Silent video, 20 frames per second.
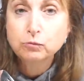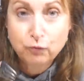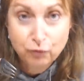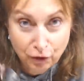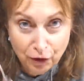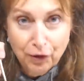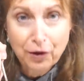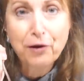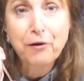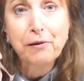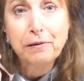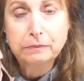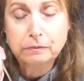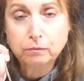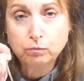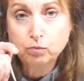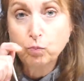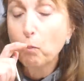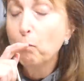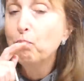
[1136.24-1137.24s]
Very good.
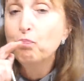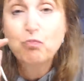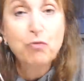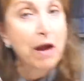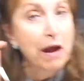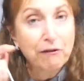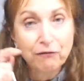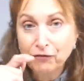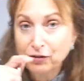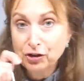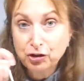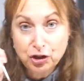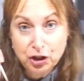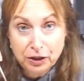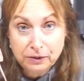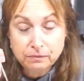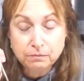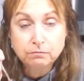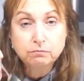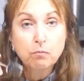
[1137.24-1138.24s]
Very good. Not
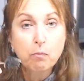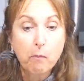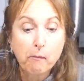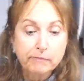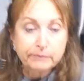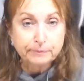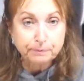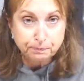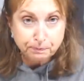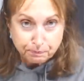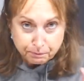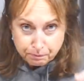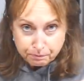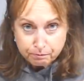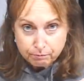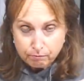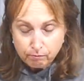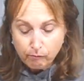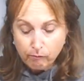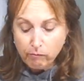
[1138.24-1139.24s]
fishy?
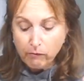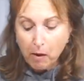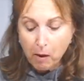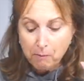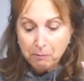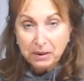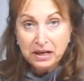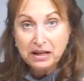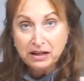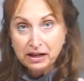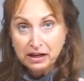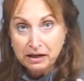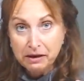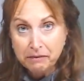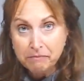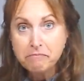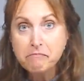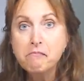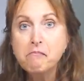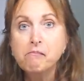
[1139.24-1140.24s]

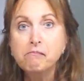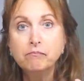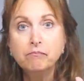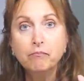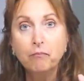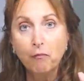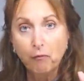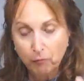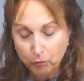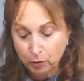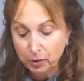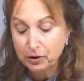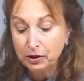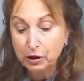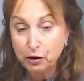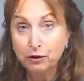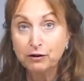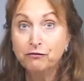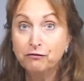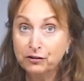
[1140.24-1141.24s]
meaty,
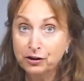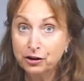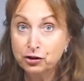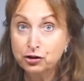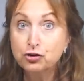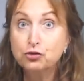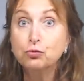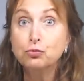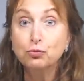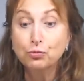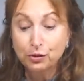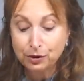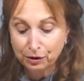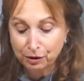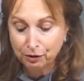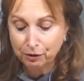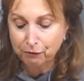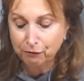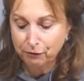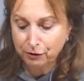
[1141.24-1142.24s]
really good fish, really good